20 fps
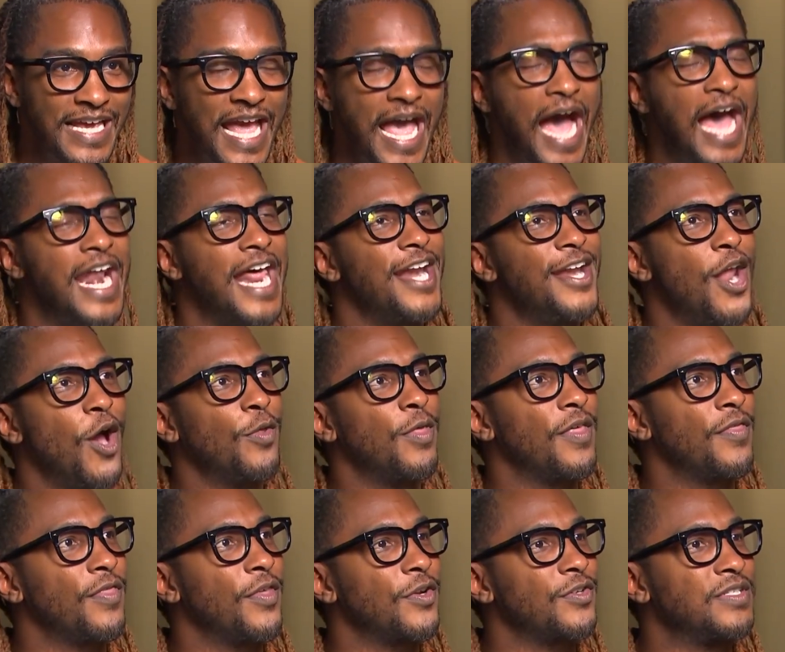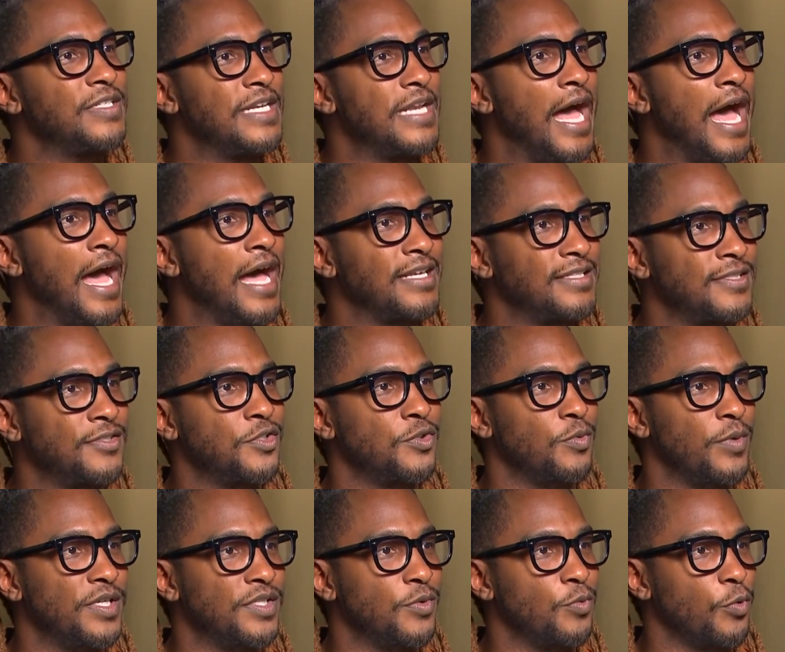and I know that there's not a
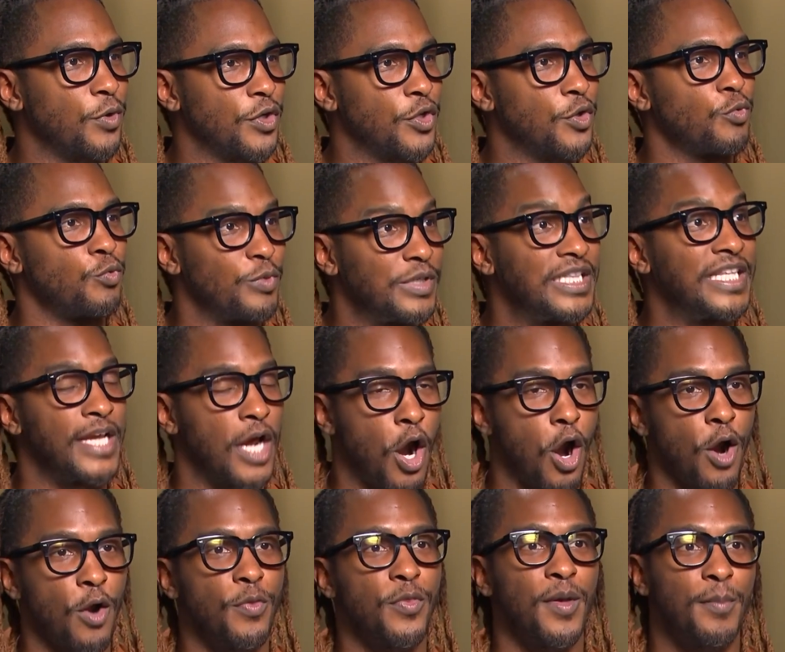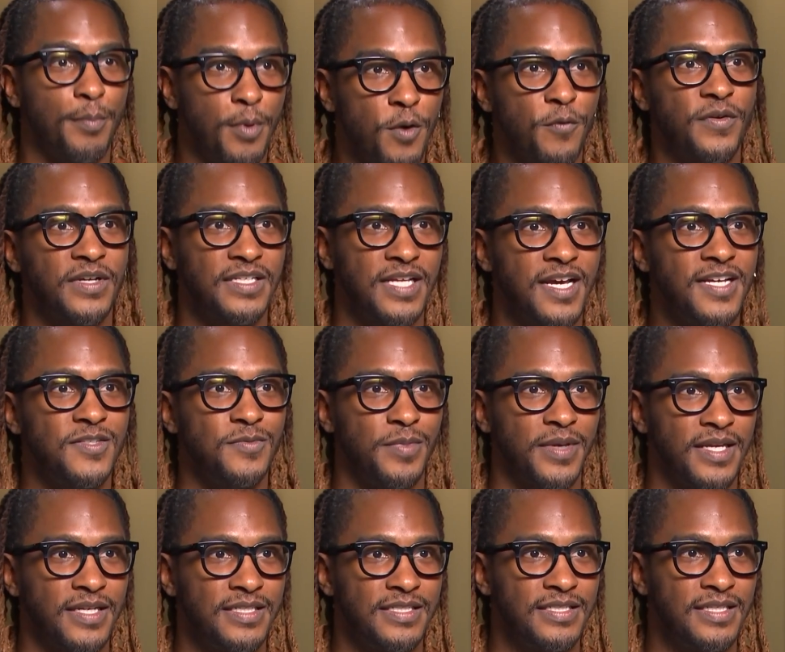situation where you really are the perfect
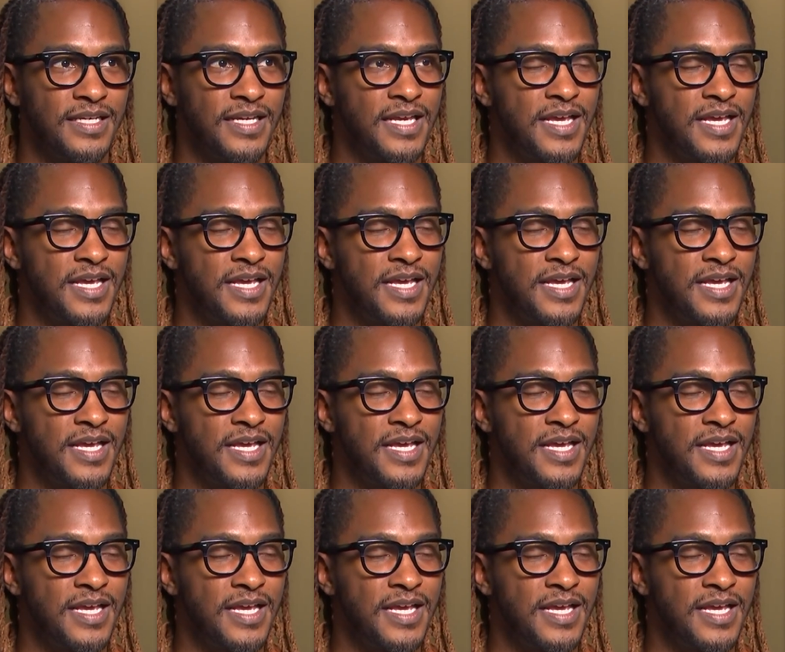husband, yeah.